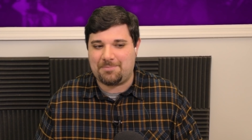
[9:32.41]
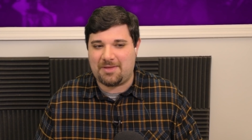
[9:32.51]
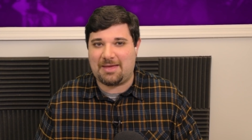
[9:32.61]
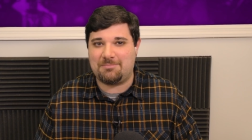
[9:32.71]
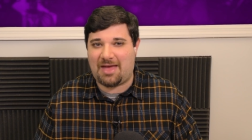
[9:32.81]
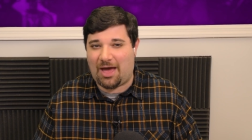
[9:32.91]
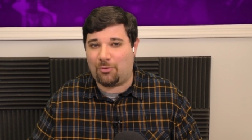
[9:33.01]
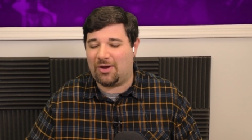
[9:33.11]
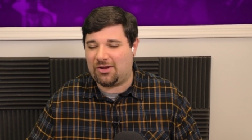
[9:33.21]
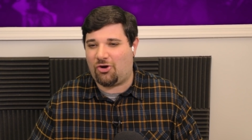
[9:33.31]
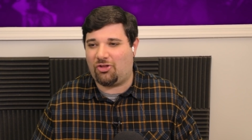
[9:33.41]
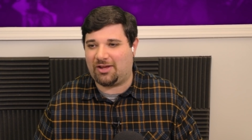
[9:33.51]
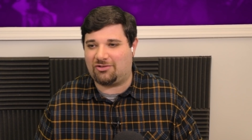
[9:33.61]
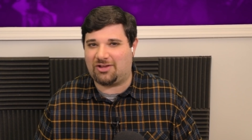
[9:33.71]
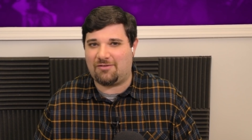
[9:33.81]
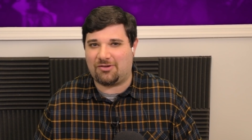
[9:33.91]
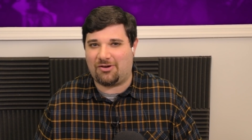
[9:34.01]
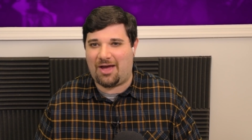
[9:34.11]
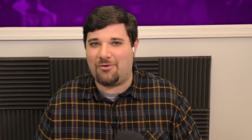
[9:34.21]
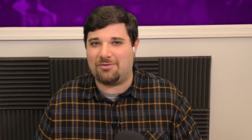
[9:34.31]
him outright calling Xavier
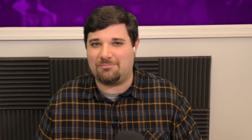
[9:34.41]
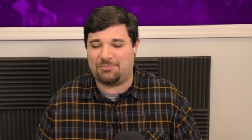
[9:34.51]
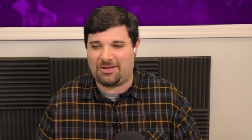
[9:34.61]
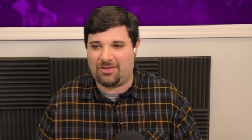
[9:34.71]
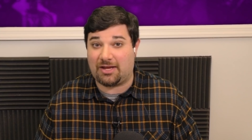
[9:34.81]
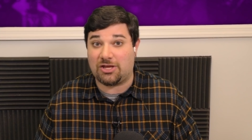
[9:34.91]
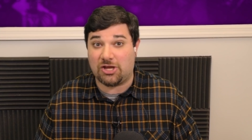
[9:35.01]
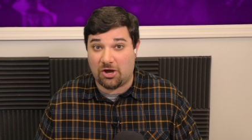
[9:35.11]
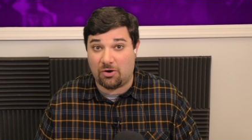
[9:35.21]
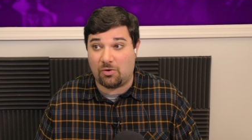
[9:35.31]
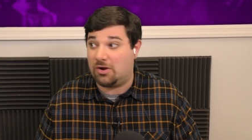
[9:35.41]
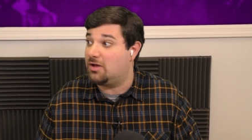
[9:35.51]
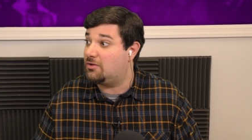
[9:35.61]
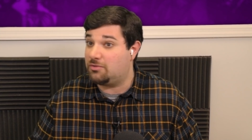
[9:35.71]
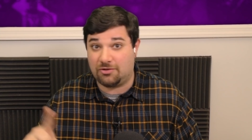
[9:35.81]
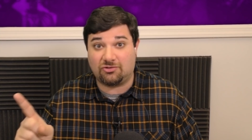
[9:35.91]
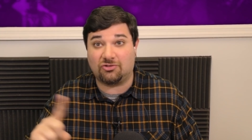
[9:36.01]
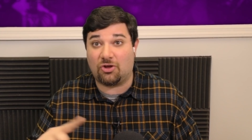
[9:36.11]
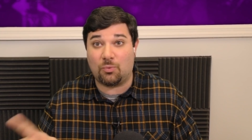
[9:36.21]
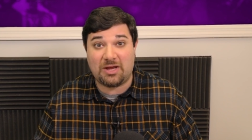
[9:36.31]
out and being like, yo, this is
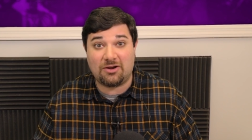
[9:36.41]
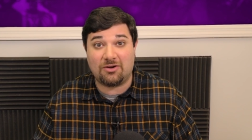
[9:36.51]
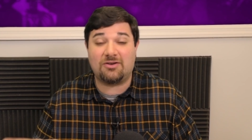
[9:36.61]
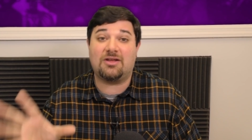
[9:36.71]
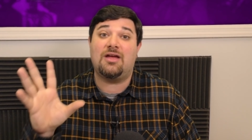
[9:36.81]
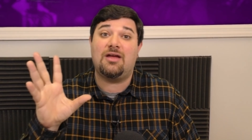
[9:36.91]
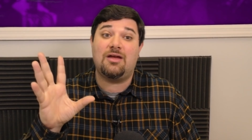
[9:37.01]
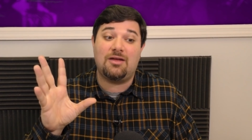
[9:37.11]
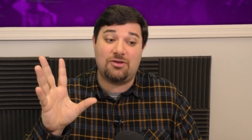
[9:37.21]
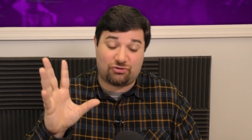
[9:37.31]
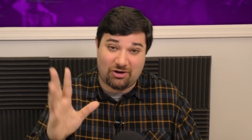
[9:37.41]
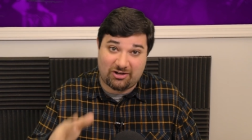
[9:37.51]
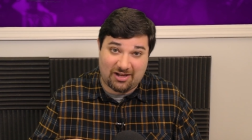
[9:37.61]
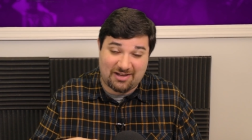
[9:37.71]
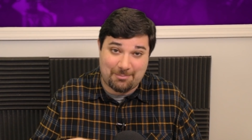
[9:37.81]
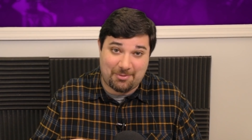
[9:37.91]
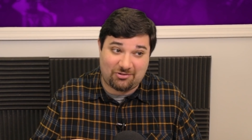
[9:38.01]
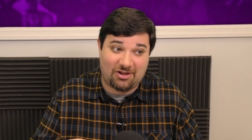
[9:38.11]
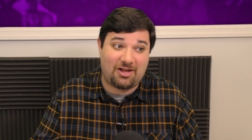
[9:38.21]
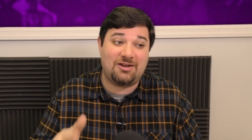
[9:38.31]
all weird, you're trying to kidnap my
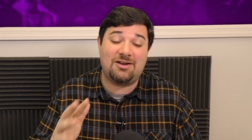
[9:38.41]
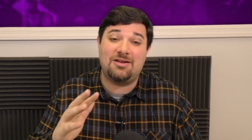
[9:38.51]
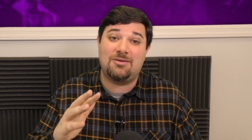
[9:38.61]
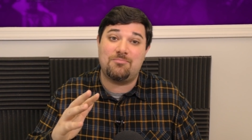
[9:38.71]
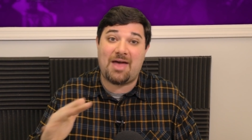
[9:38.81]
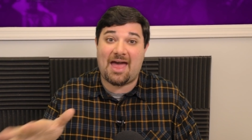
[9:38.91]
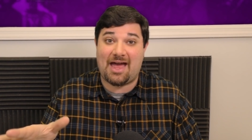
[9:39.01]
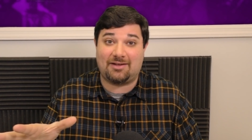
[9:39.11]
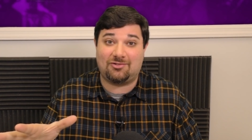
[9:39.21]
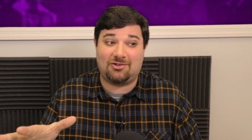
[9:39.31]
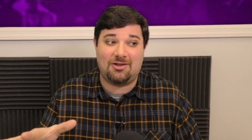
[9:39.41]
son, pass.